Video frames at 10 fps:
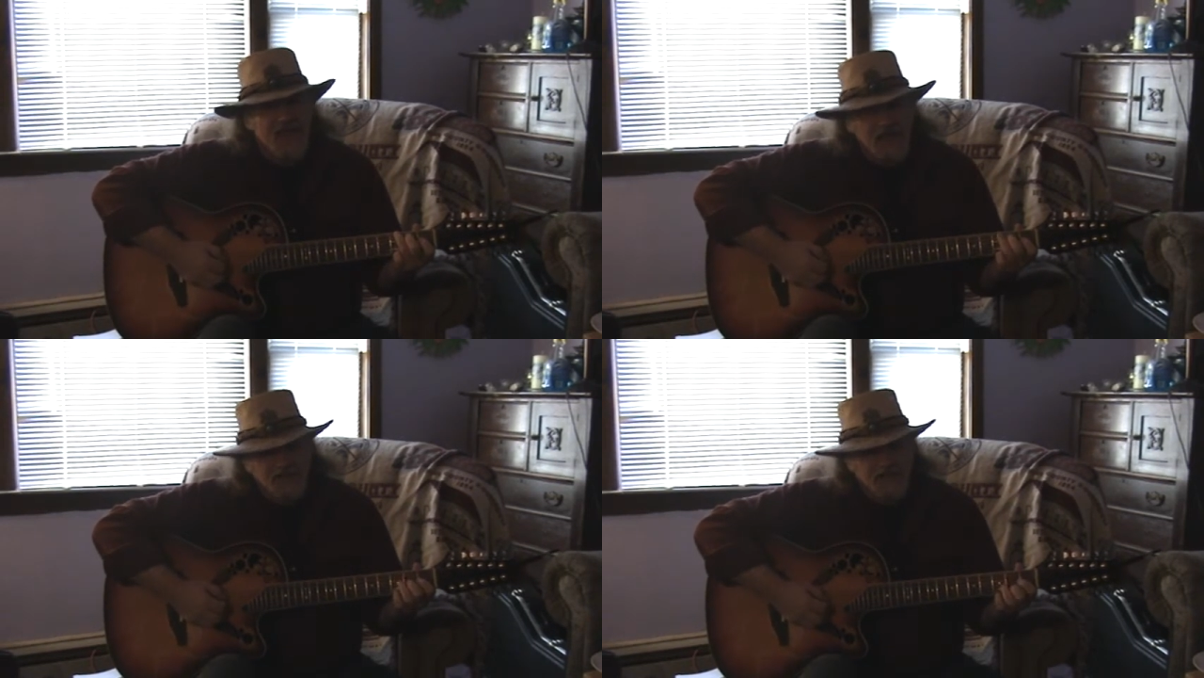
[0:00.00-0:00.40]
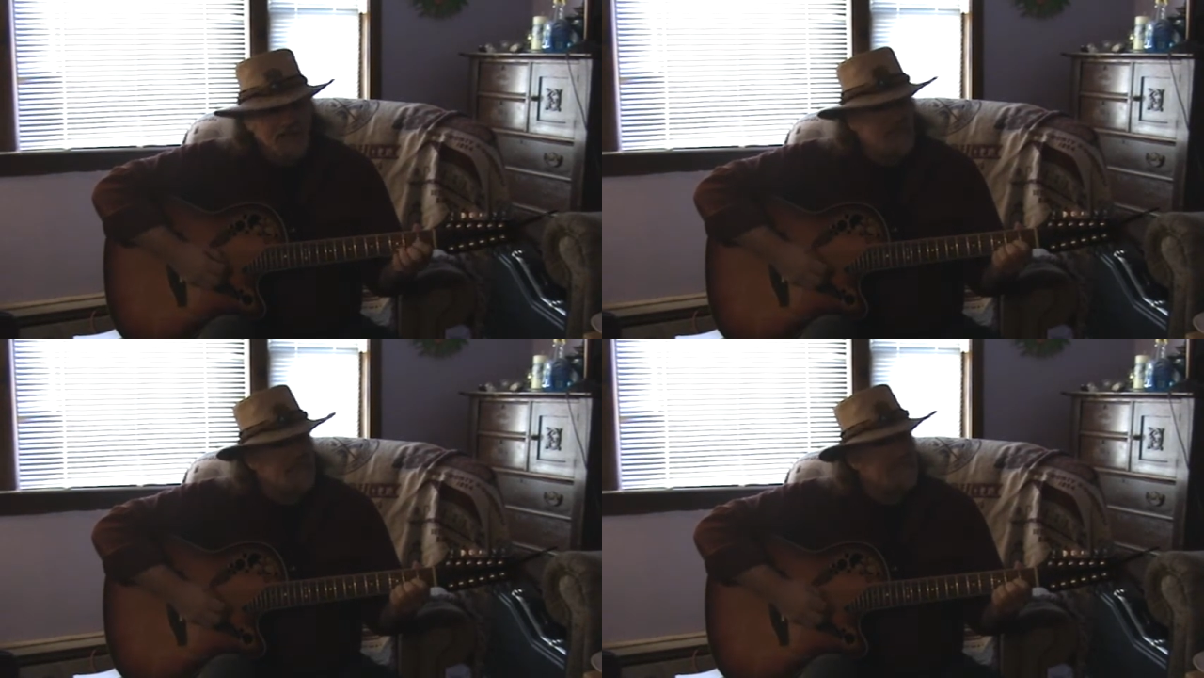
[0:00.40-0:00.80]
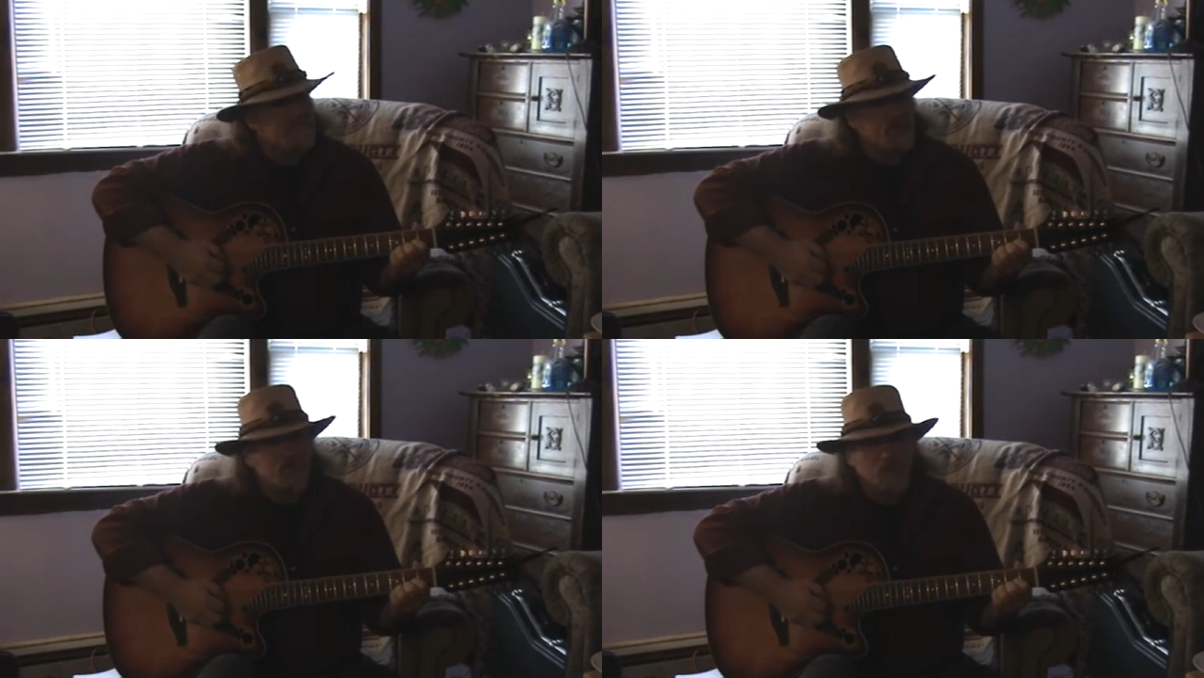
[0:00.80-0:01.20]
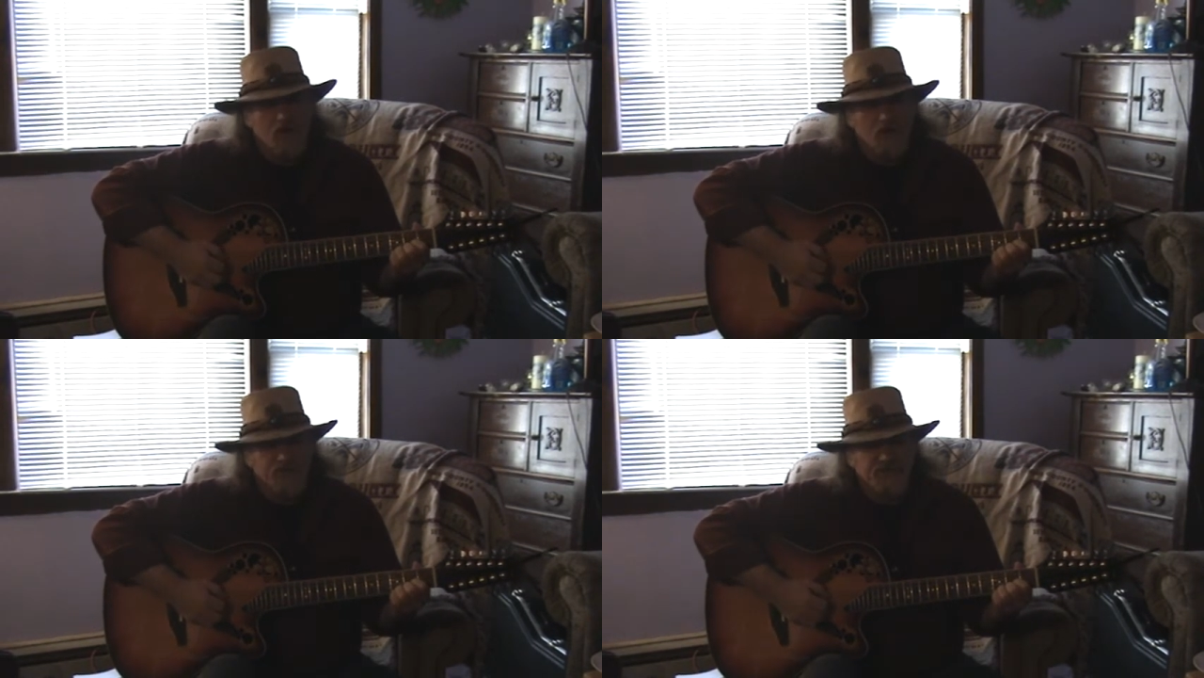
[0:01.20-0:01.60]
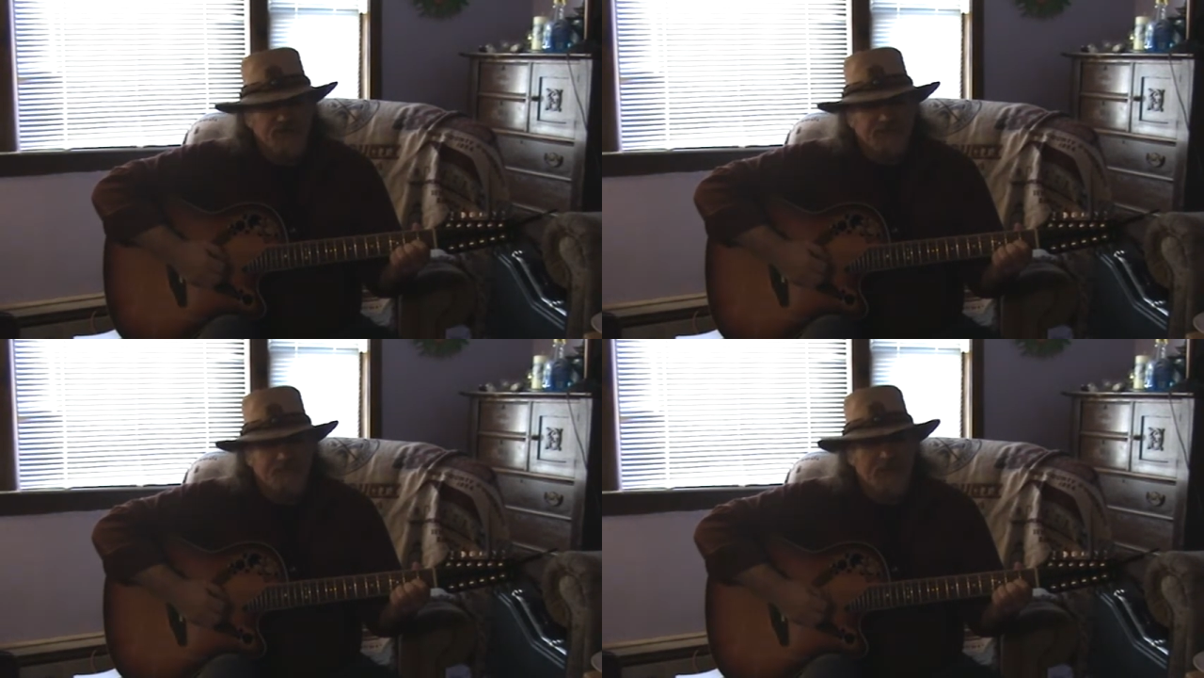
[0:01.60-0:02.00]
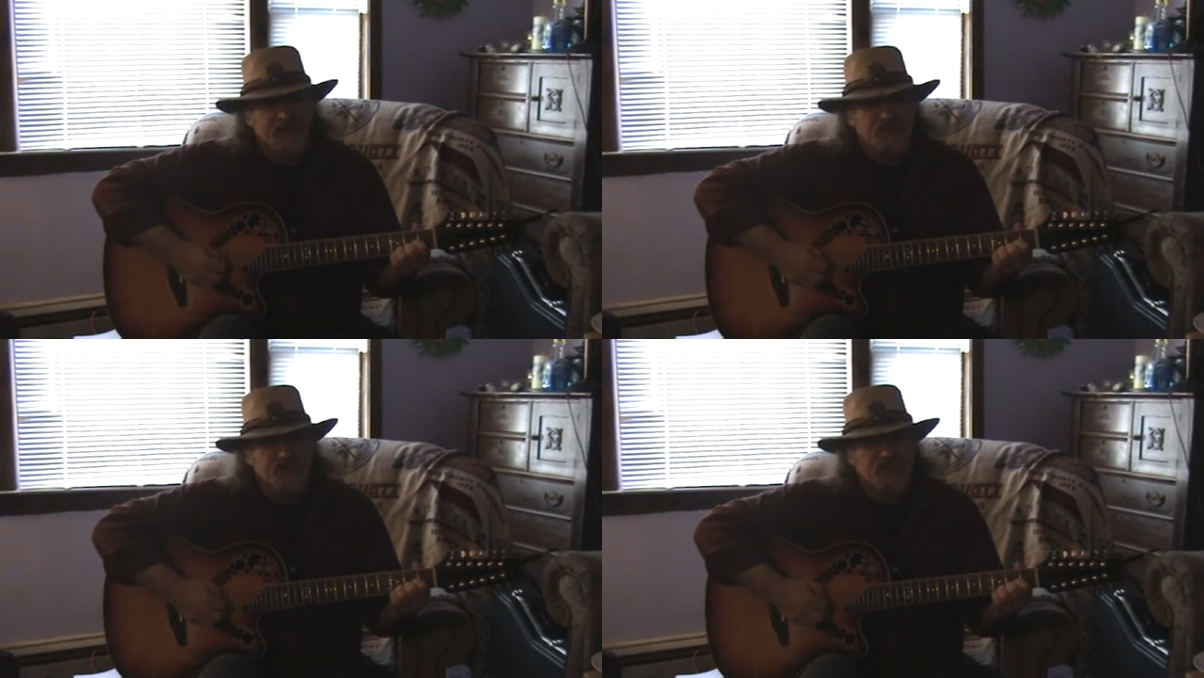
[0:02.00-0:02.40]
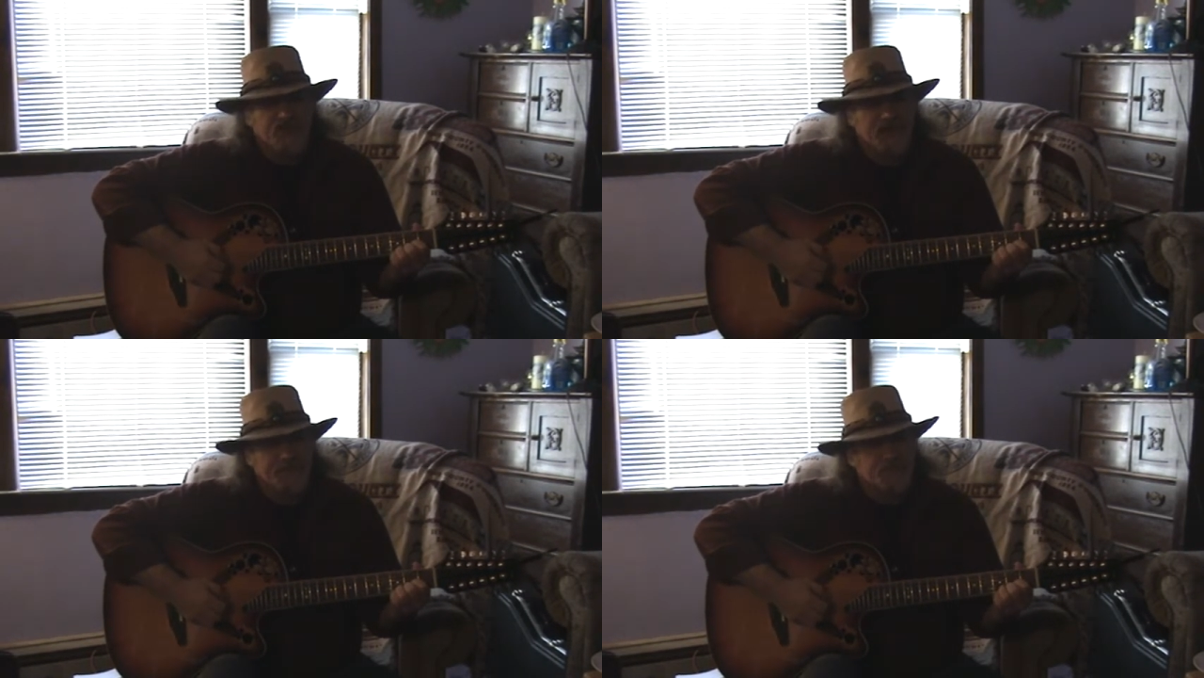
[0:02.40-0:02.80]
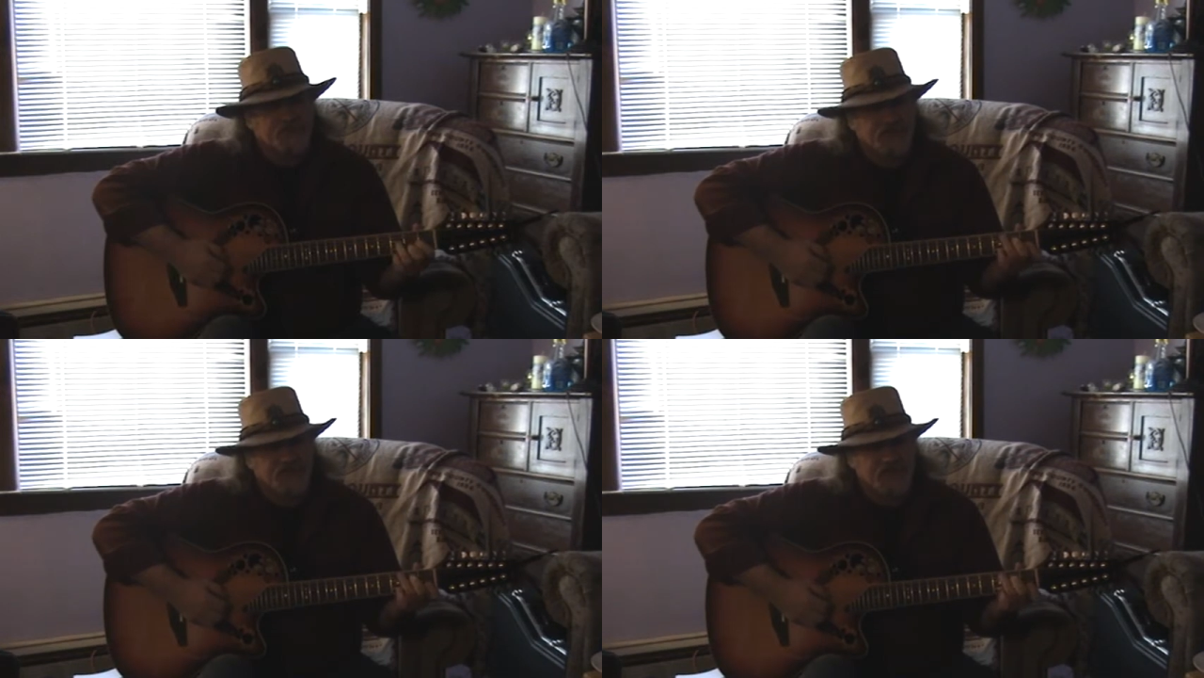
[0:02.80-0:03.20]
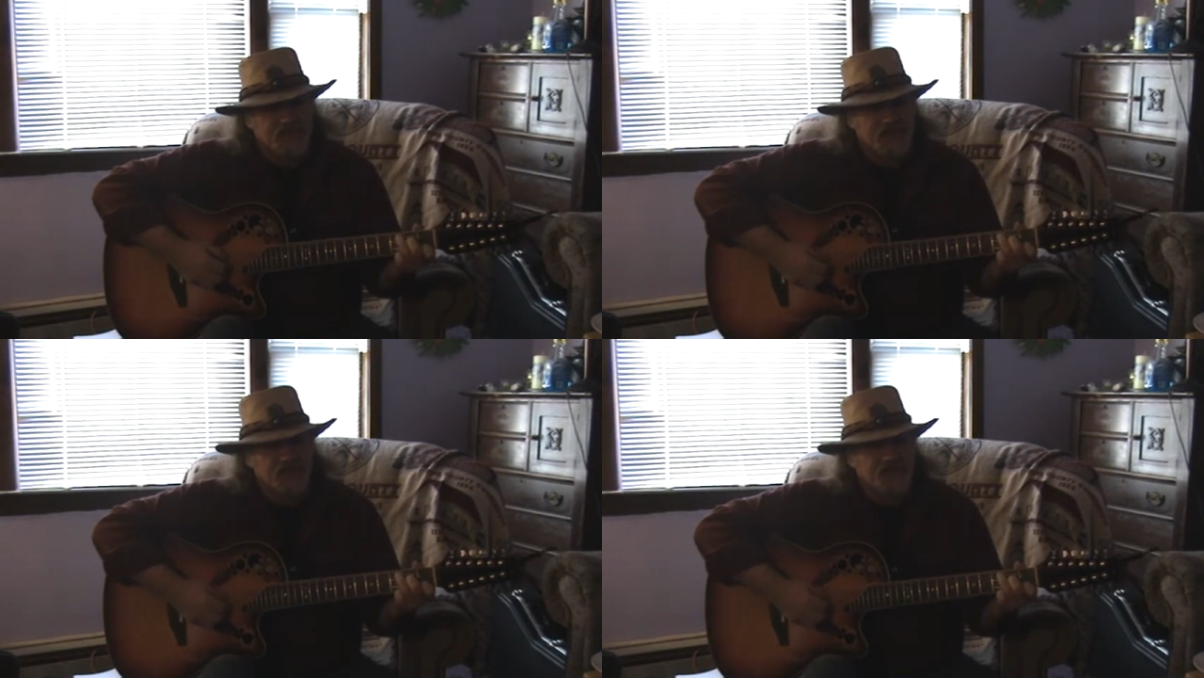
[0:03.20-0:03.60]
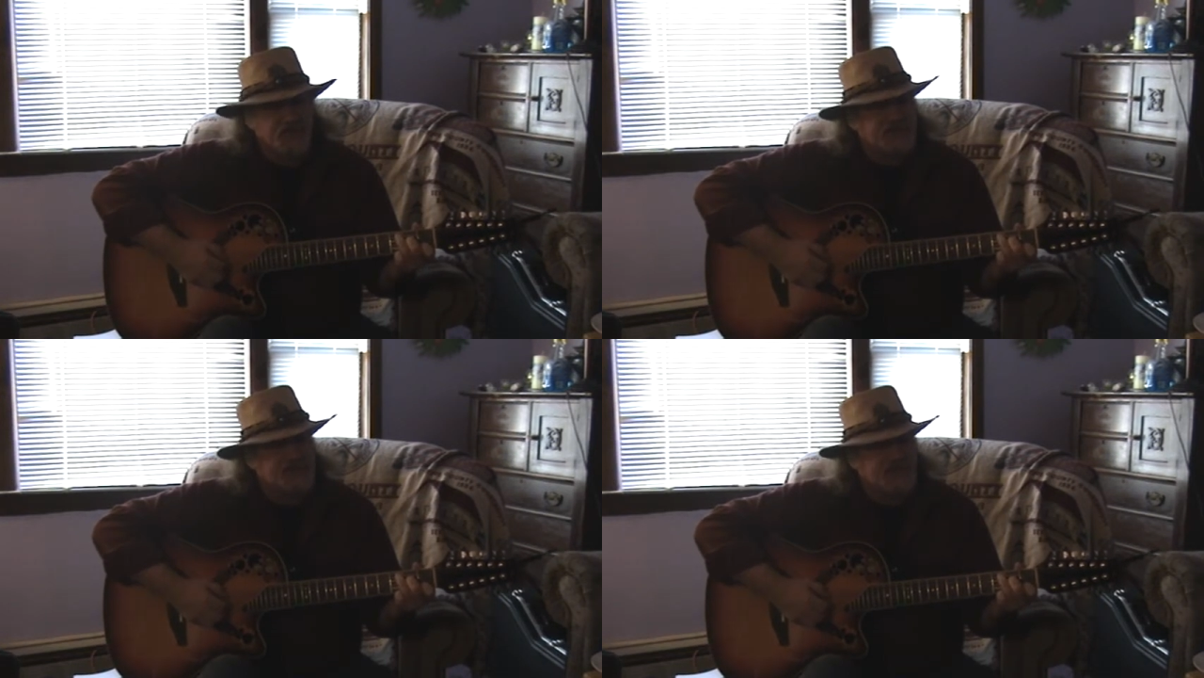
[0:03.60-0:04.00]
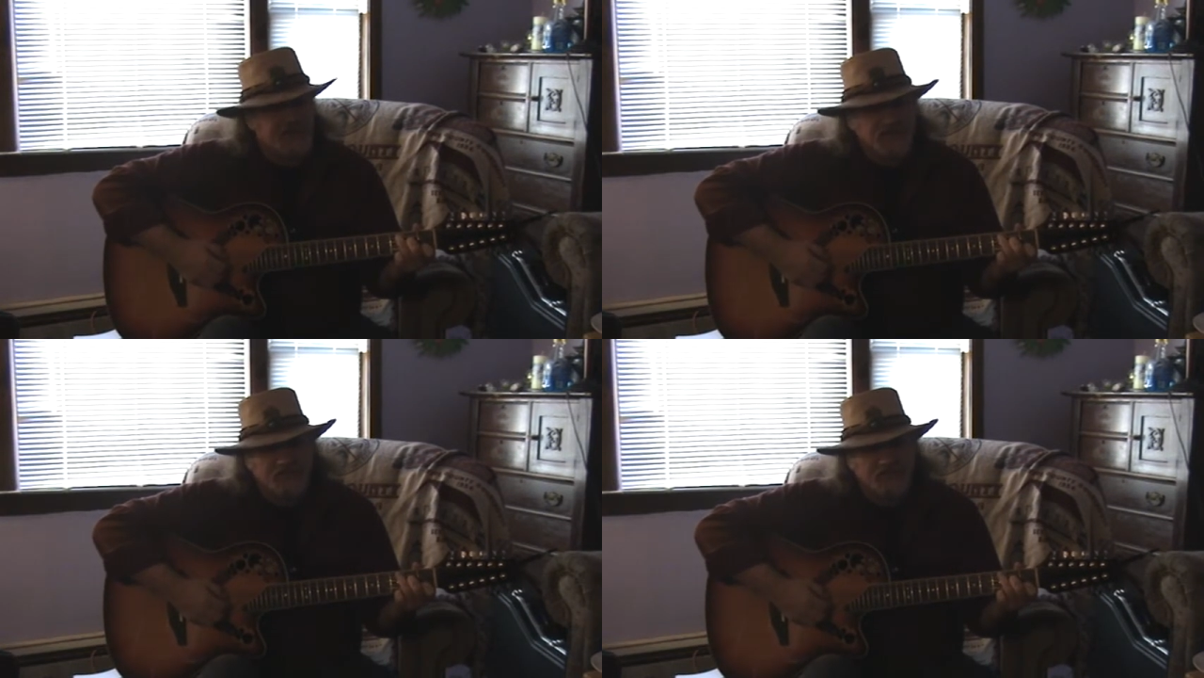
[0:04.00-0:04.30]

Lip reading: No face is visible, so there are no lips to read.